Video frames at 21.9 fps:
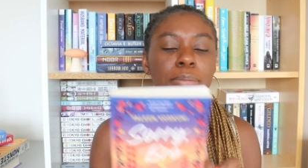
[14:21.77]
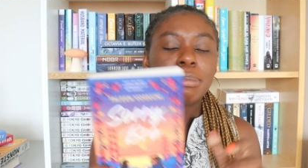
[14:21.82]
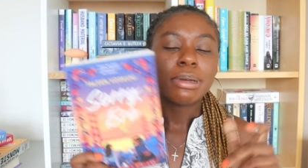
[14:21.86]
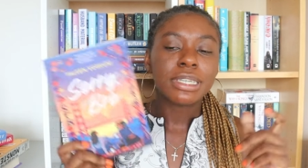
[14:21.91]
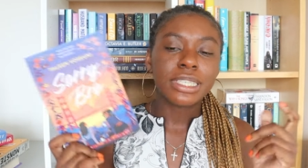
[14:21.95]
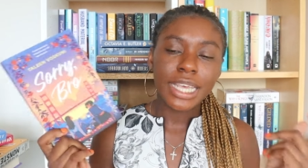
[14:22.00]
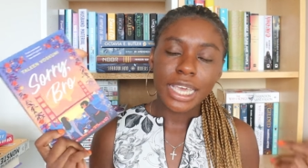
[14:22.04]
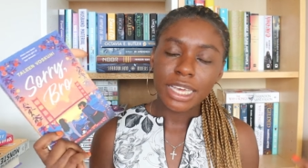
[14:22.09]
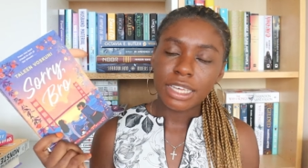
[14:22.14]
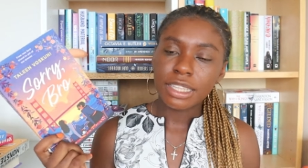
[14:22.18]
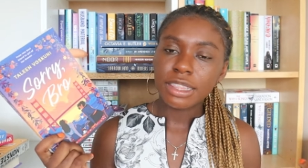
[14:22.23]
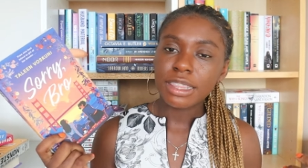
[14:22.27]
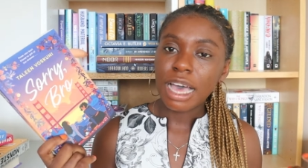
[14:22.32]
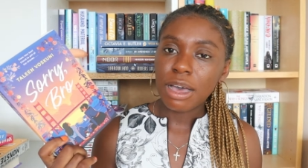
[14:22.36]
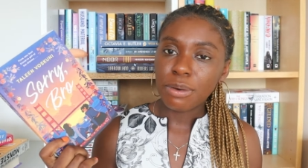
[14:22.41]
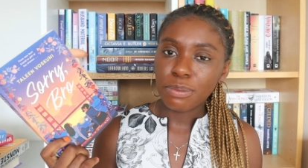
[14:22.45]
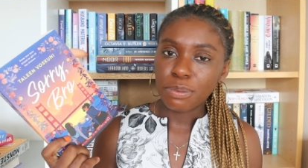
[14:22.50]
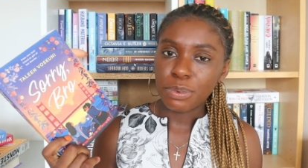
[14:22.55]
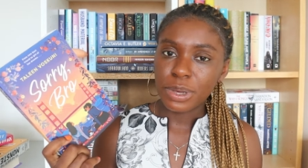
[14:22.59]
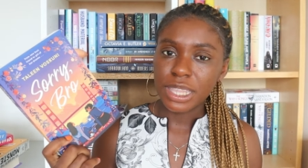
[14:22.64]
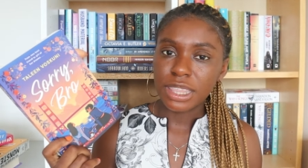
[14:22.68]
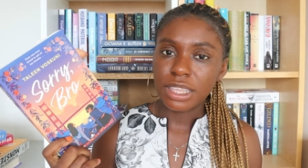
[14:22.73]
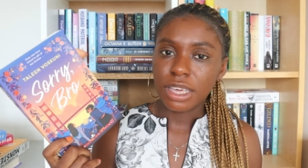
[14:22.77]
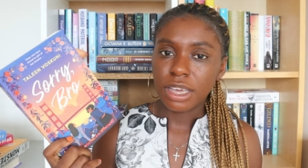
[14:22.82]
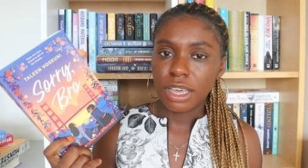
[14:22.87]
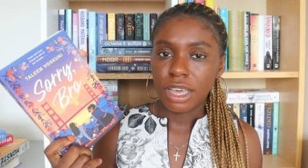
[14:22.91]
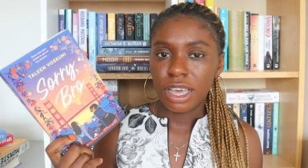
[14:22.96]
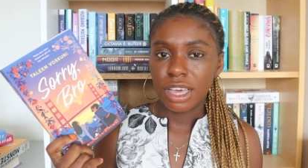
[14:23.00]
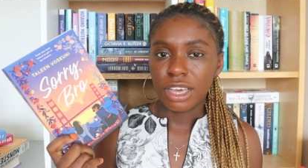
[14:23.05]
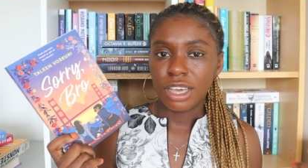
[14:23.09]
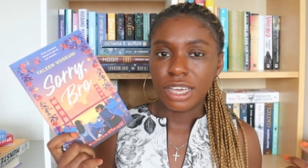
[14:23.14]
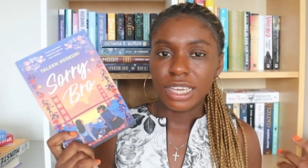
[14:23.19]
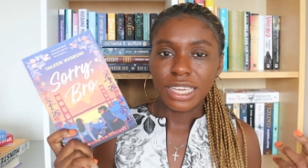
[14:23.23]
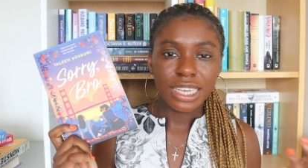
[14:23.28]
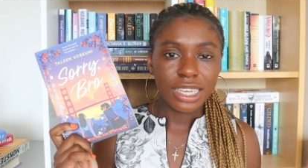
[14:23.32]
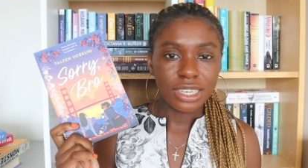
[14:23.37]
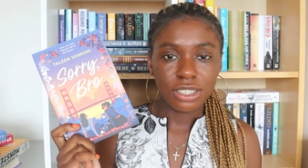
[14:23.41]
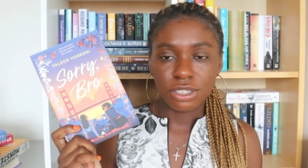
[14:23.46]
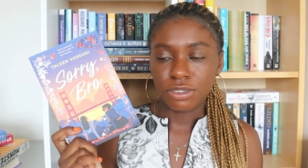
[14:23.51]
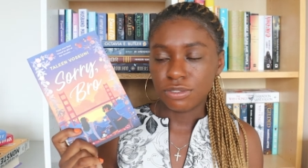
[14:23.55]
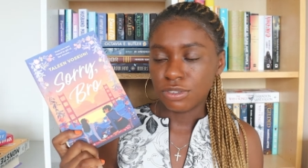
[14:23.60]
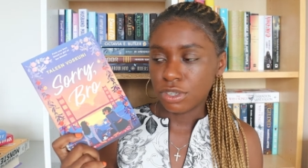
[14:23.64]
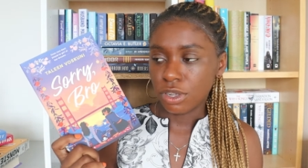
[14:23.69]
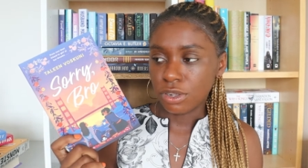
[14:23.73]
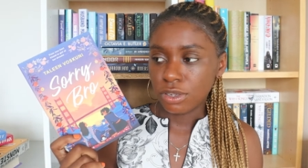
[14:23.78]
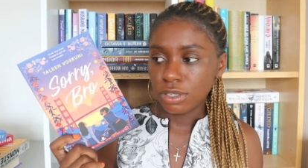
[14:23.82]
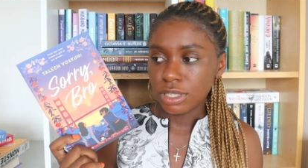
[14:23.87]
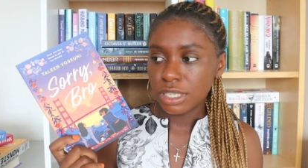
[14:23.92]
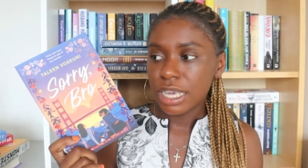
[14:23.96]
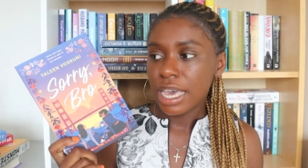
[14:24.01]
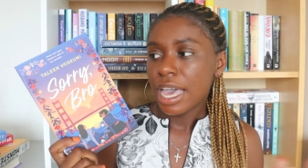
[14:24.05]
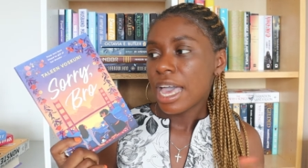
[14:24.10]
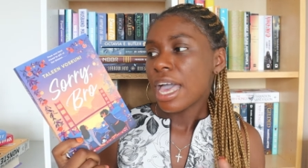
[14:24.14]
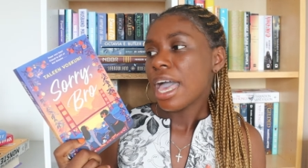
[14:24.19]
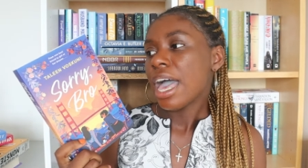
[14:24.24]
But take that with a hint of salt